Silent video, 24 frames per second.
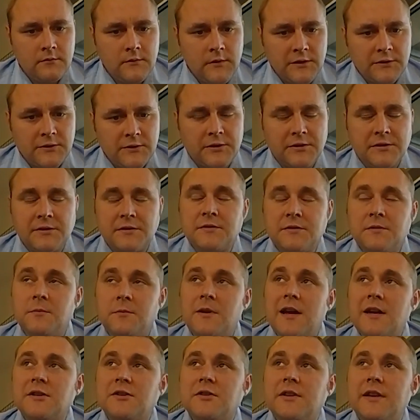So we're
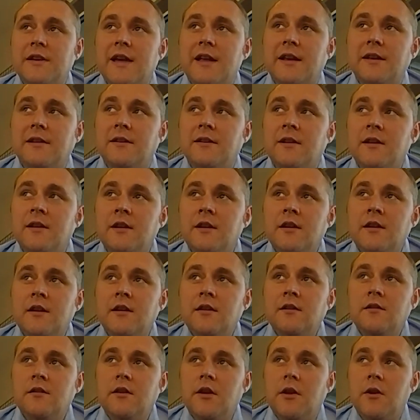actually in
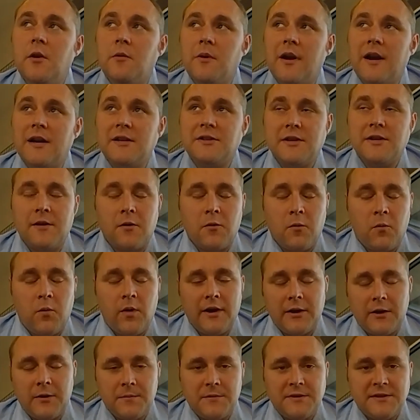quite
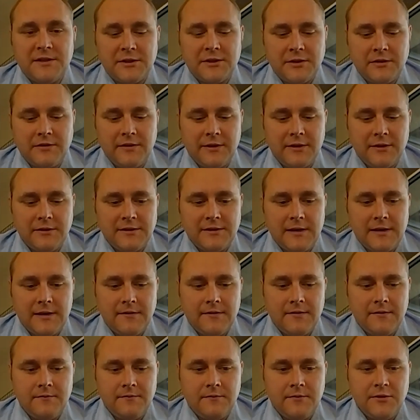a good position, like you
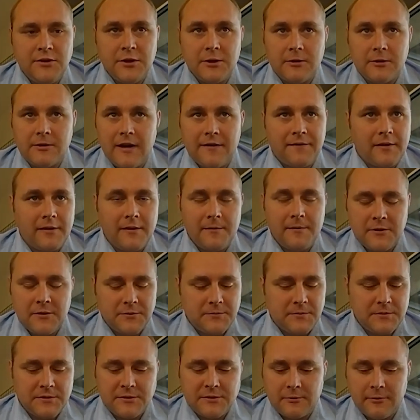say, geographically, because
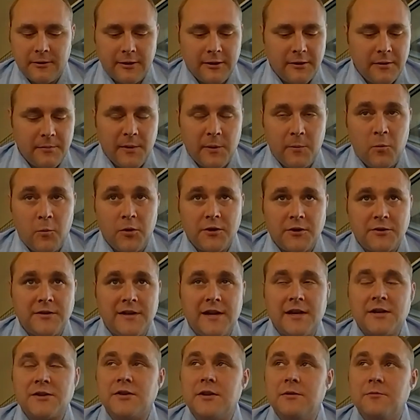we're surrounded by water to
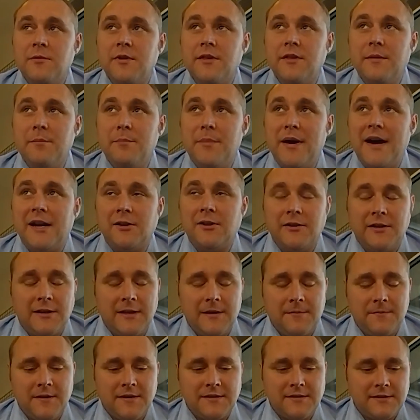actually really battle and
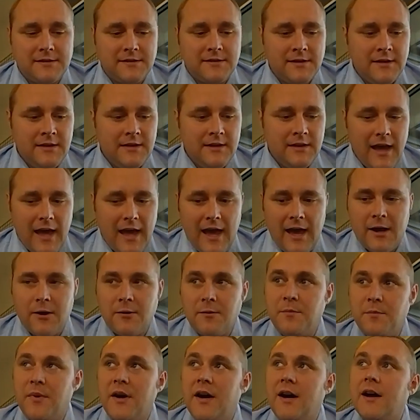keep this
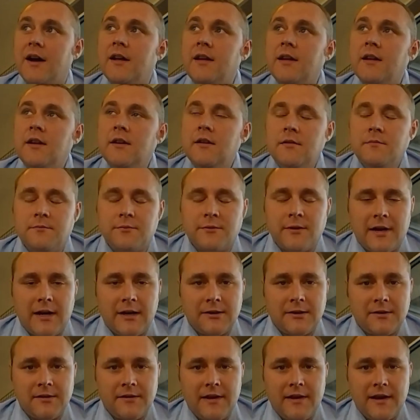out. But
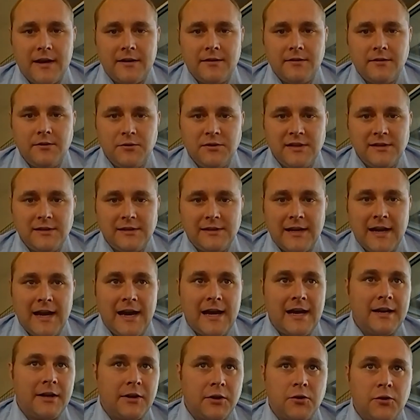prior to that, New Zealand
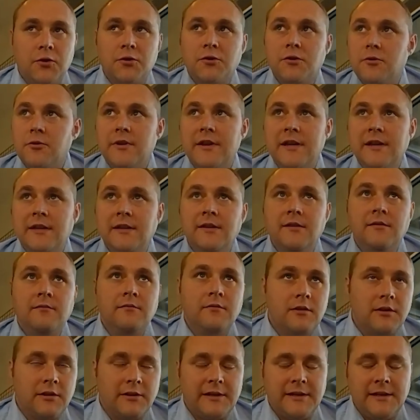had a good green,
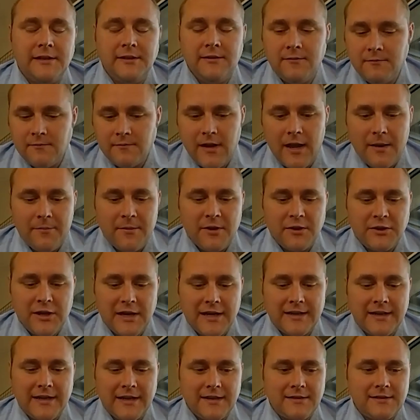clean image,
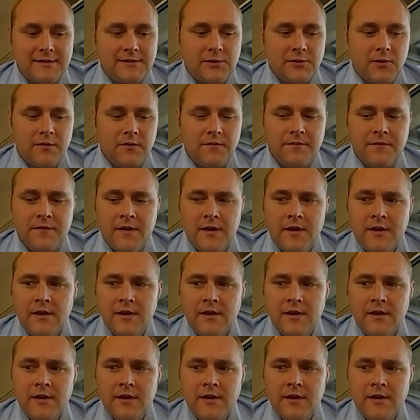and it's sort of